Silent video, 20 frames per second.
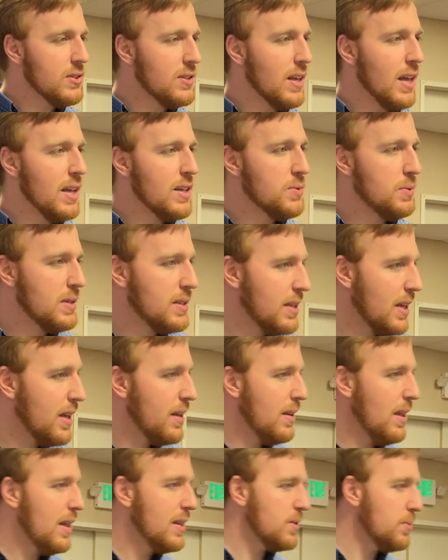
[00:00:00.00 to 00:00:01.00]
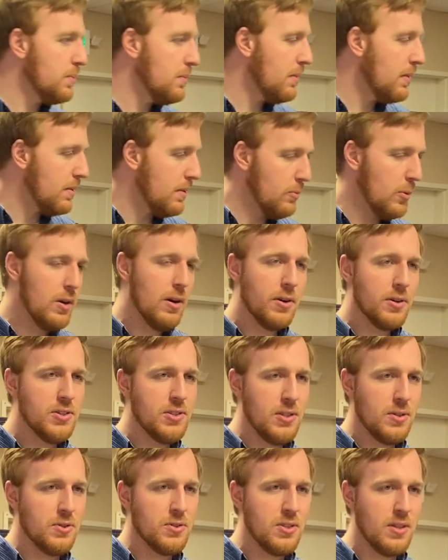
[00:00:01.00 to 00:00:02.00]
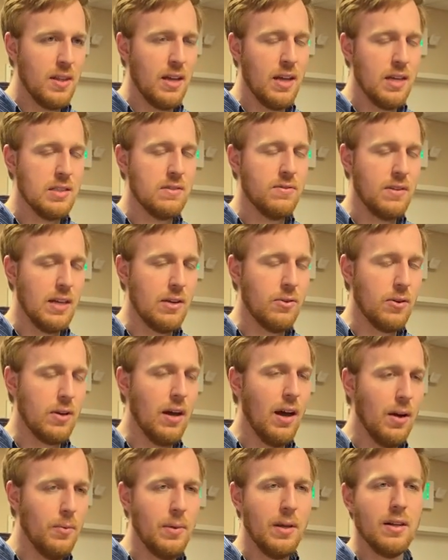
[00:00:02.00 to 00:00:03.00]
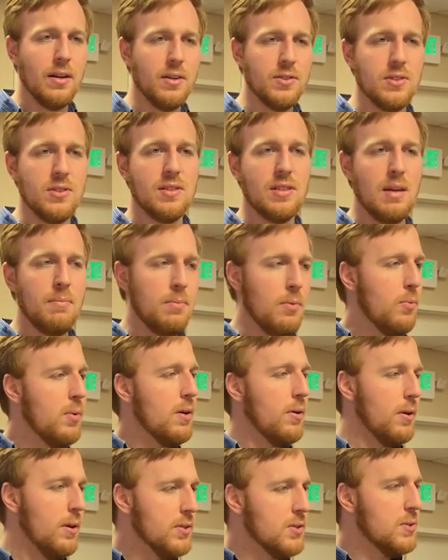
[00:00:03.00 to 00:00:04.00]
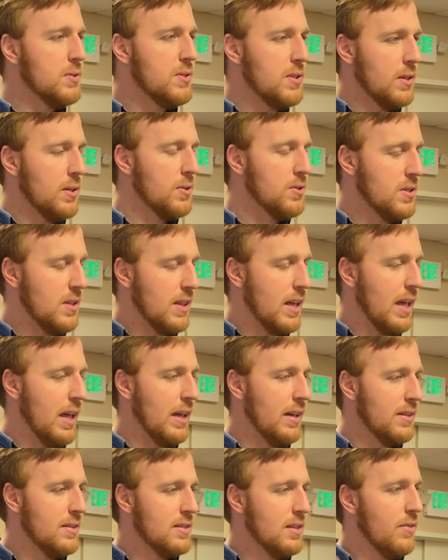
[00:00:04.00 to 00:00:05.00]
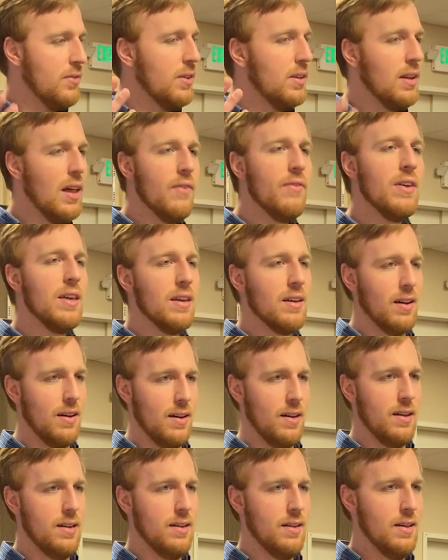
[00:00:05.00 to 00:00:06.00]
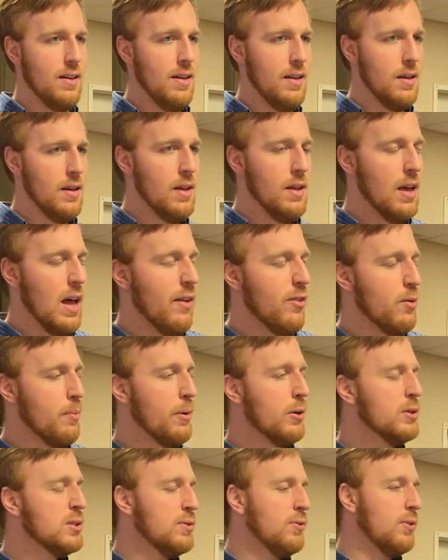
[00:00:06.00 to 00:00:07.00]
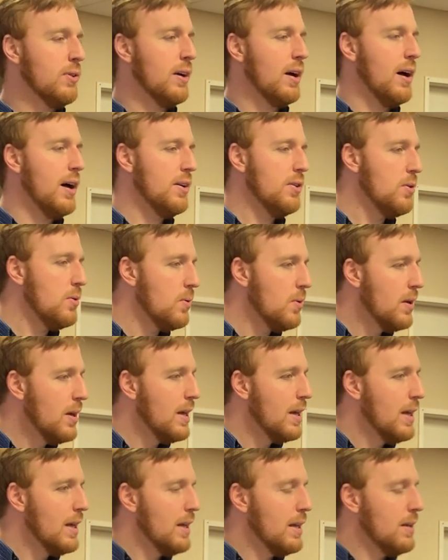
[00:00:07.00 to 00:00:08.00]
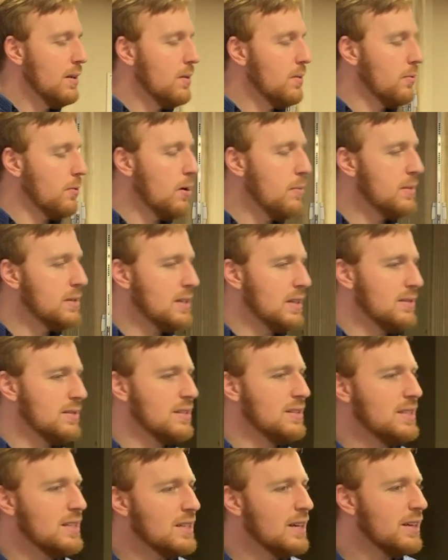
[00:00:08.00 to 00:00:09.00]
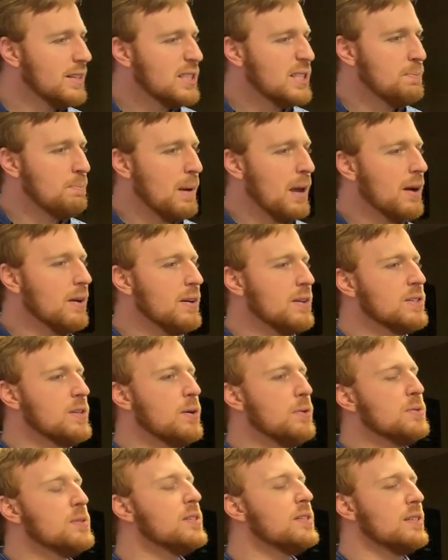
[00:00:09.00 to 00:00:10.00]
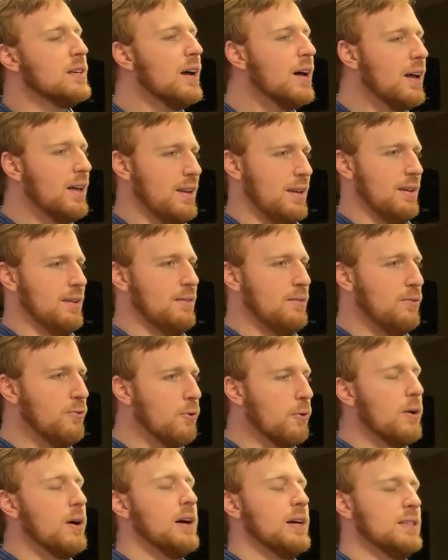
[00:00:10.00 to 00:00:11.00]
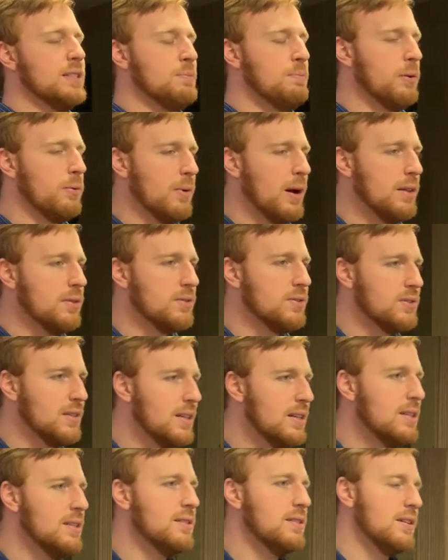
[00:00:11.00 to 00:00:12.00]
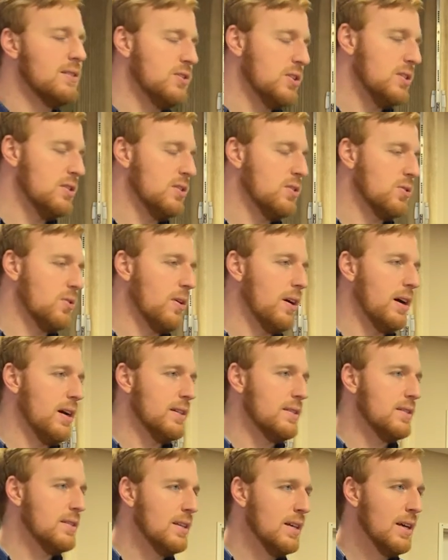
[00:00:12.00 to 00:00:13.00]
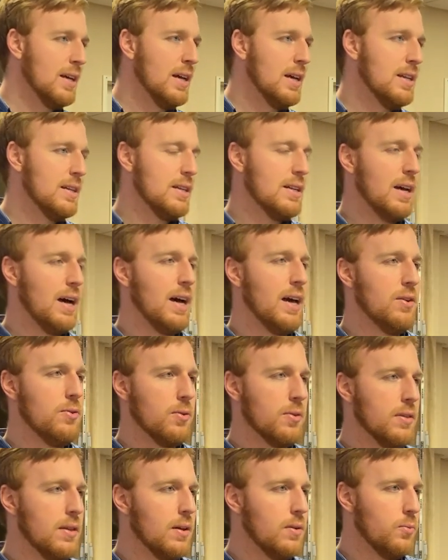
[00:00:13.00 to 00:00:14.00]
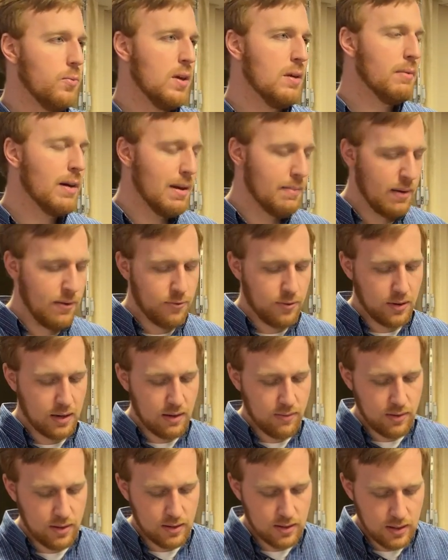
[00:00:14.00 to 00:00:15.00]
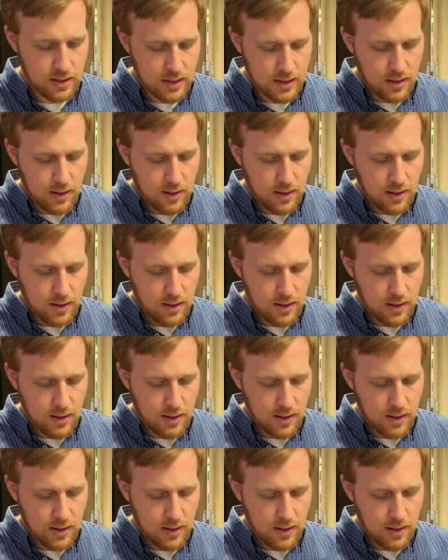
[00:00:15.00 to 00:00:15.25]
say, as we say, yes, we are sinners in the hands of an angry God, we can also say, but we are also sinners in the hands of a loving God, of a merciful God who, Romans tells us, did not spare his own son for us, but rather sent his son Jesus Christ to die in order that we might be forgiven